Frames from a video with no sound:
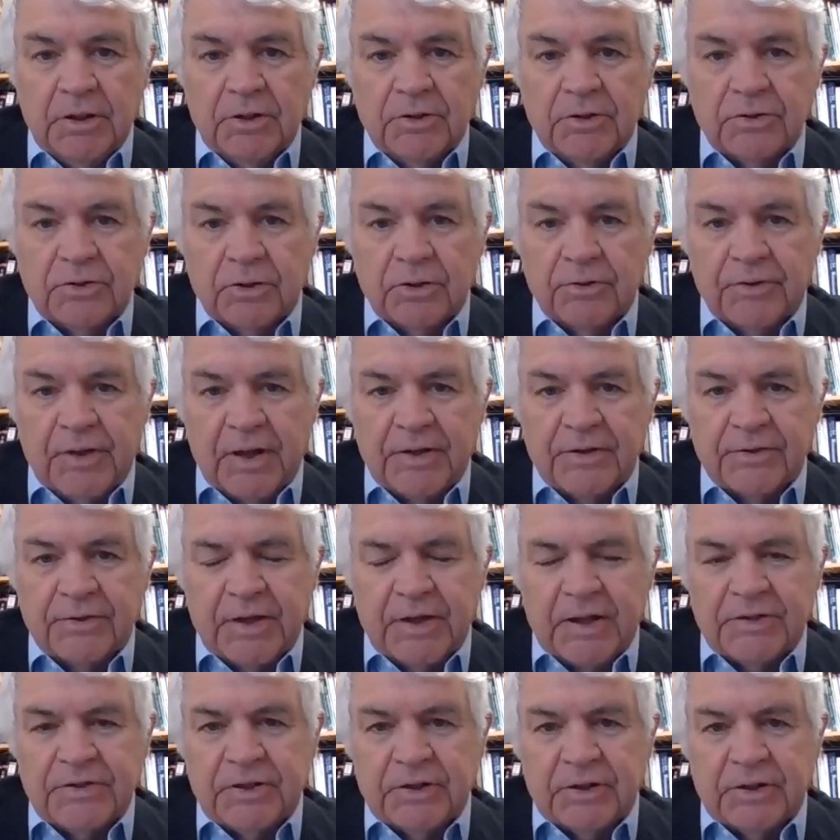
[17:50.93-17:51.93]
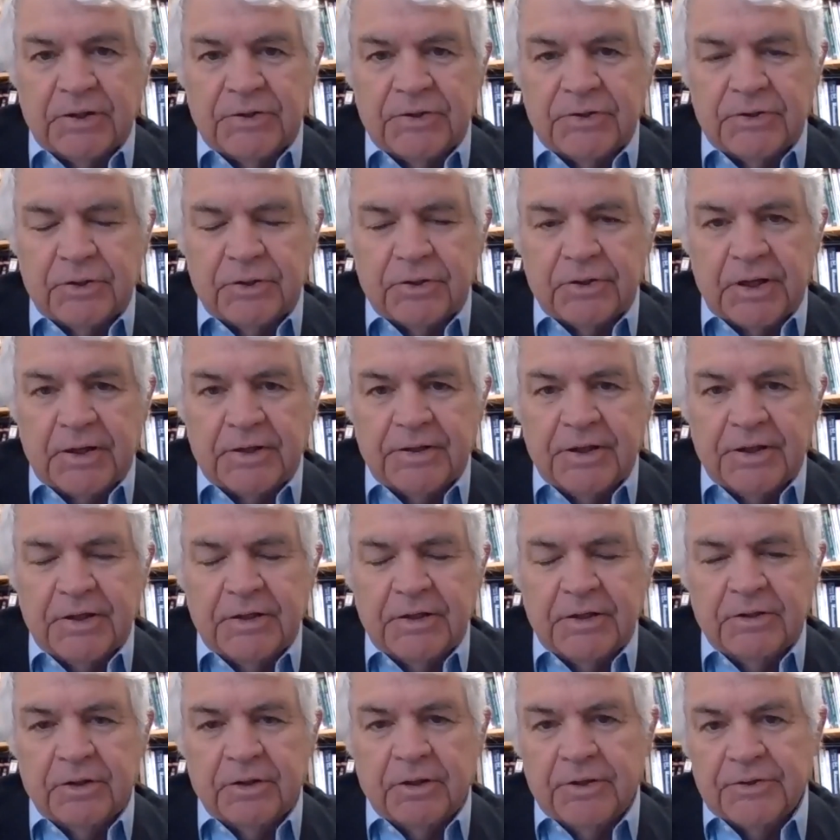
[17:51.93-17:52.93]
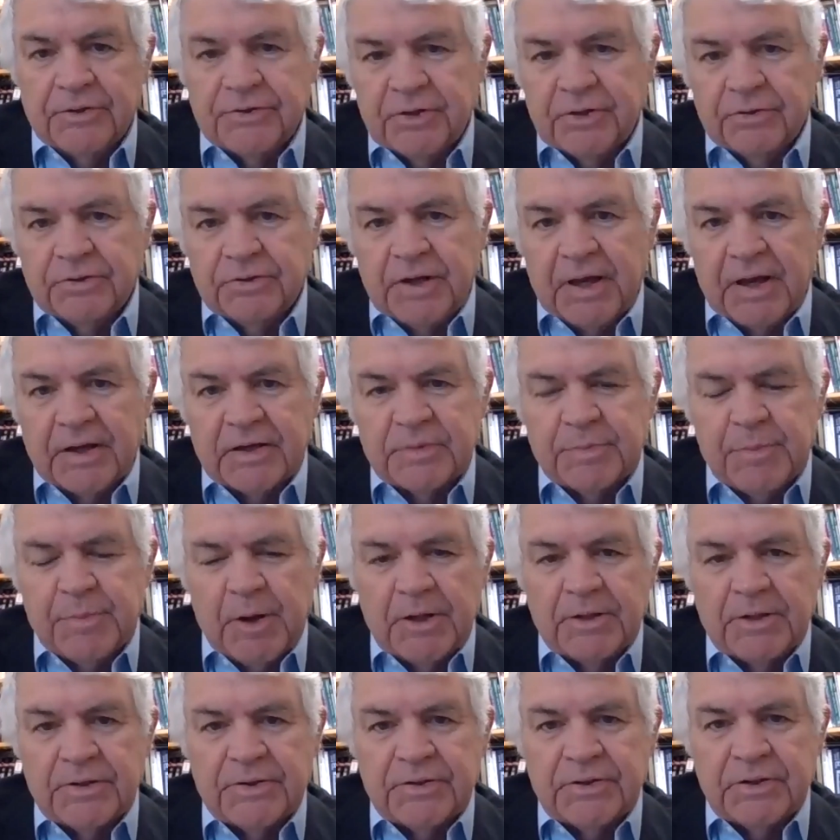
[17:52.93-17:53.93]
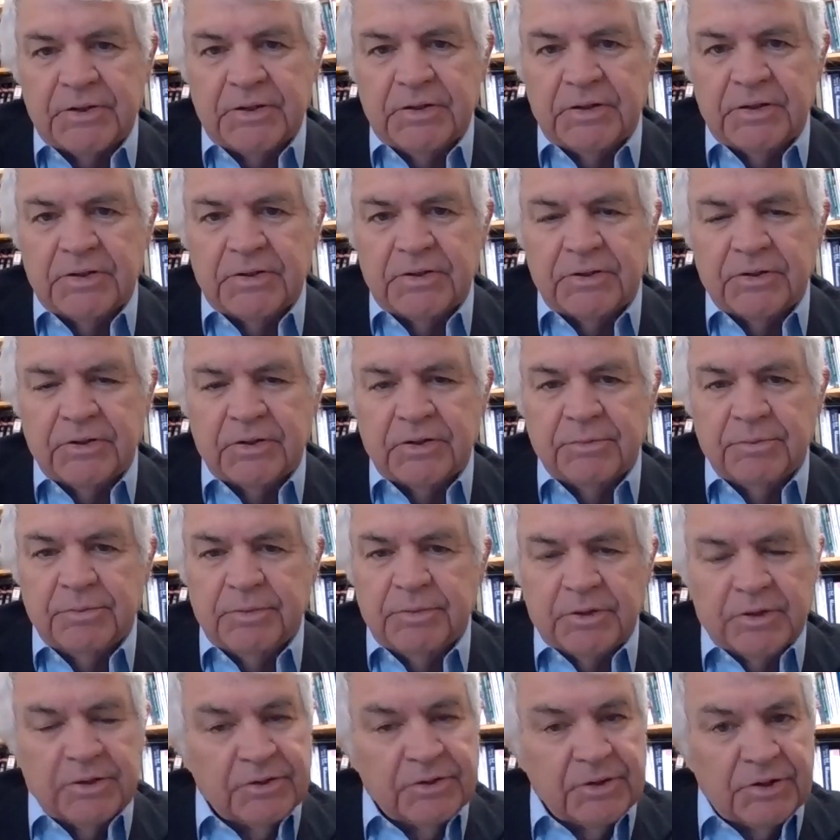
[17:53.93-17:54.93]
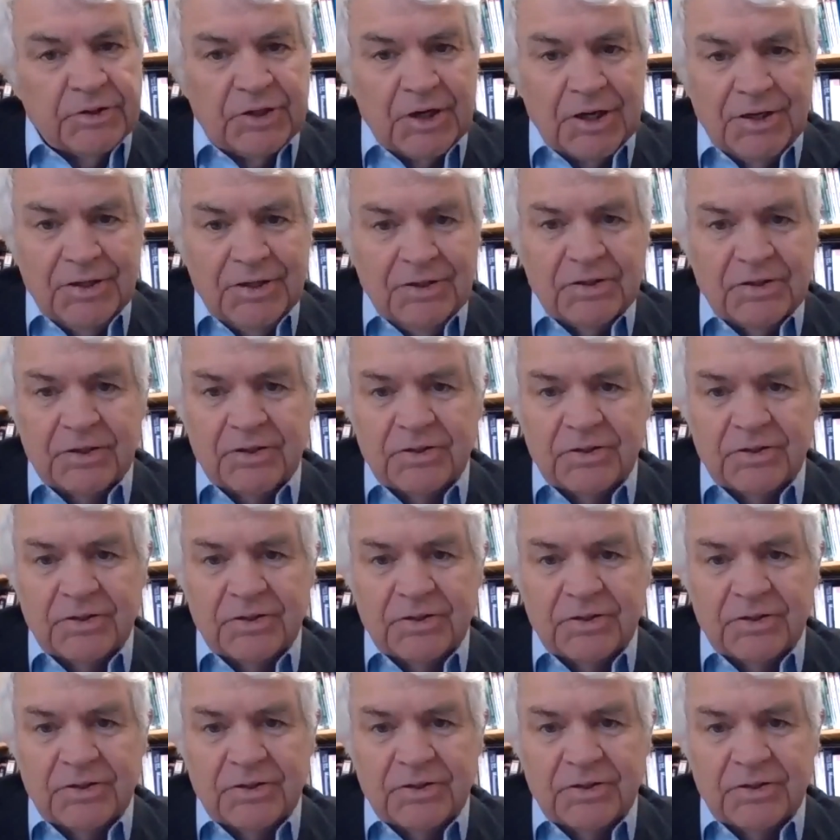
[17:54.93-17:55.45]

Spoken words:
So that's a concern. I think also tax policy is there's a change.